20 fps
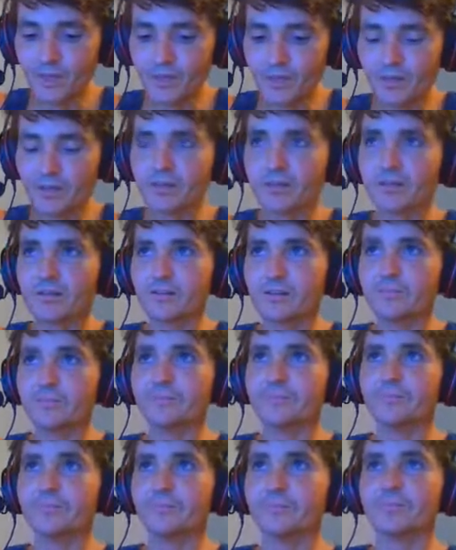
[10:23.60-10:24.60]

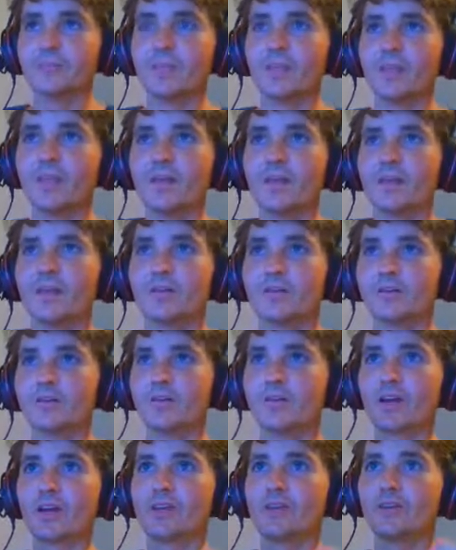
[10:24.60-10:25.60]
um,
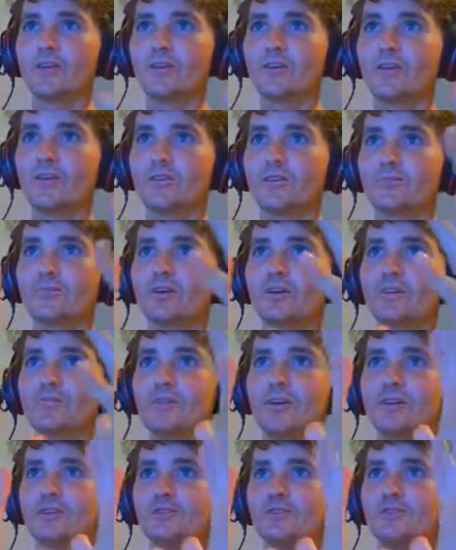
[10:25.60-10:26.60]
grinding all the rough
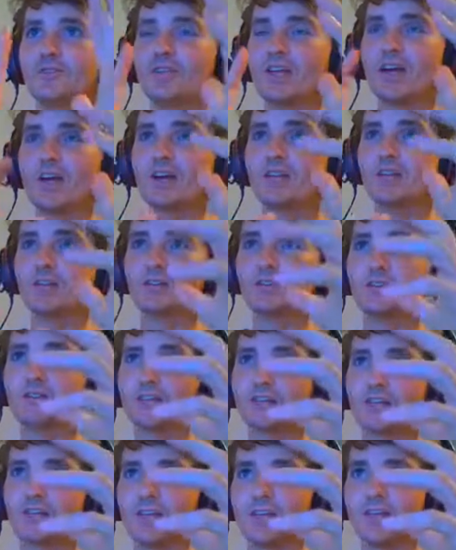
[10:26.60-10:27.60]
edges down and
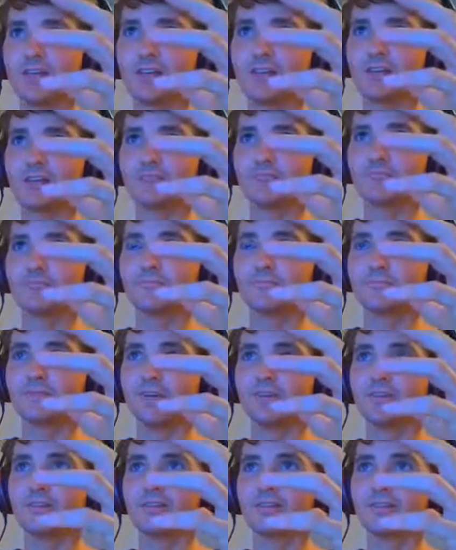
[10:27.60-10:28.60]
looking at it.
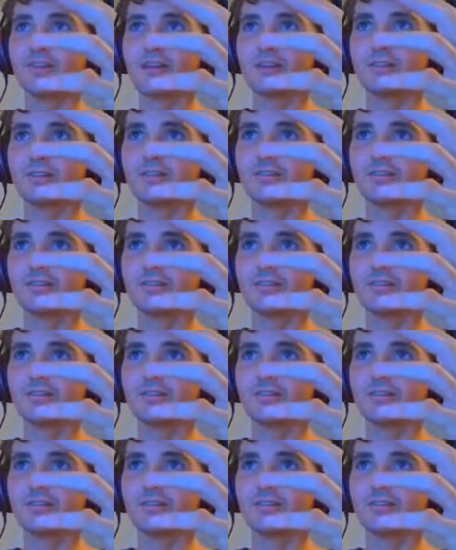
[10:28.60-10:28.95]
And the second